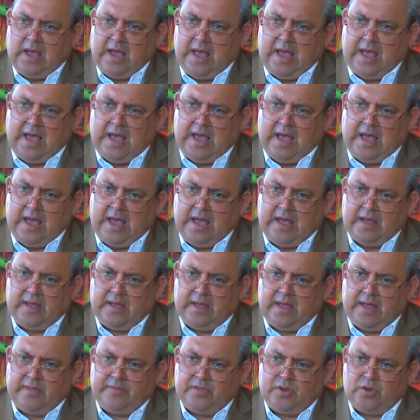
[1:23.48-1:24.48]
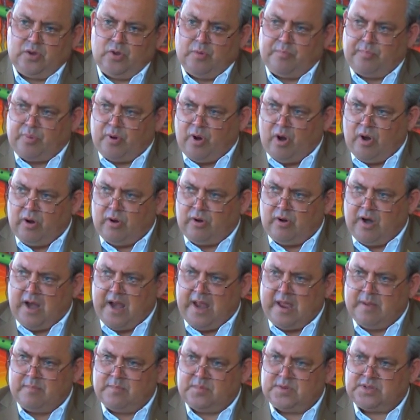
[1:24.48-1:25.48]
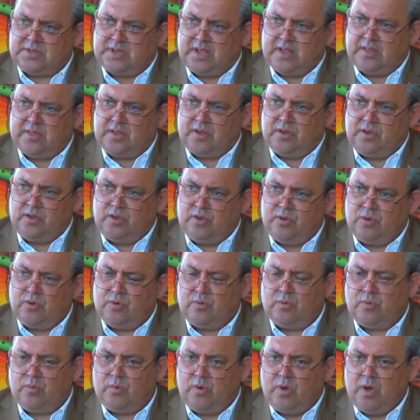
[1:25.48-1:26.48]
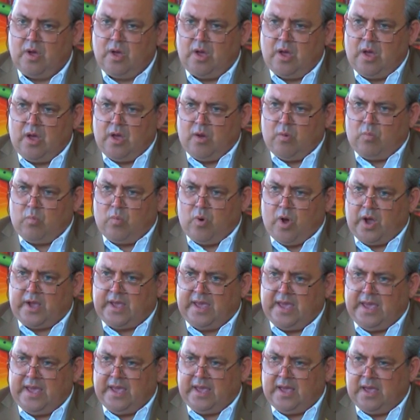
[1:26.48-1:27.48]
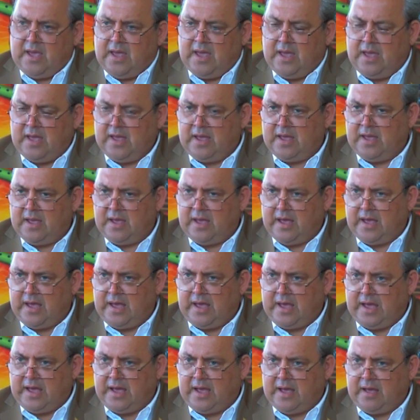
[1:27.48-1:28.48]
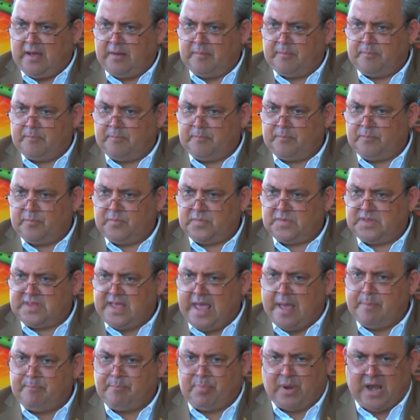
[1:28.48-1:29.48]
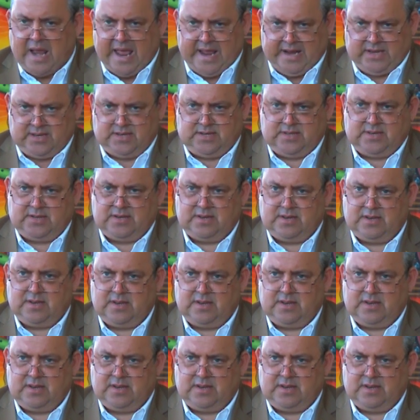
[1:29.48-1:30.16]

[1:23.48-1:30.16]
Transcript: and the new programs and the new working template